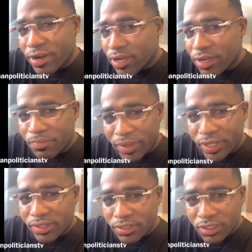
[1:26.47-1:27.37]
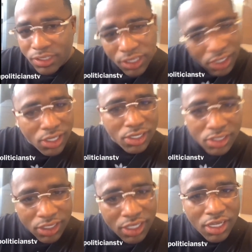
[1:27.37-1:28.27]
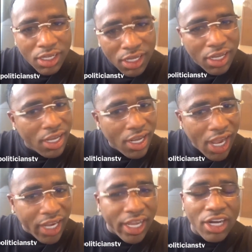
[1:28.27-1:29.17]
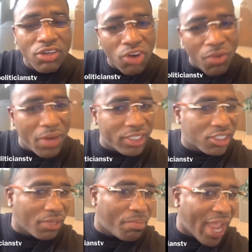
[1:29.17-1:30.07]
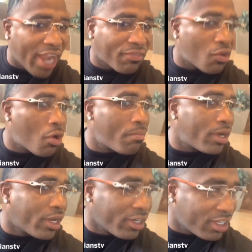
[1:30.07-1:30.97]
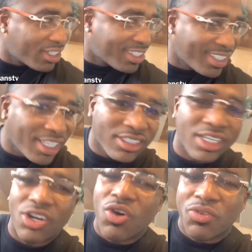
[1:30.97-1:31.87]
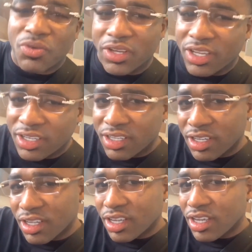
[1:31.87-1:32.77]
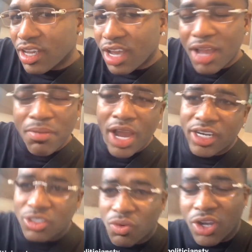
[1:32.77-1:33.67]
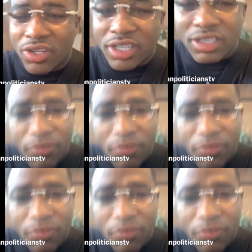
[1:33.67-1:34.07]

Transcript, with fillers: Errol Spence fight when he was asked this last weekend. This that was his response. Hey man, make sure y'all subscribe to the channel, Urban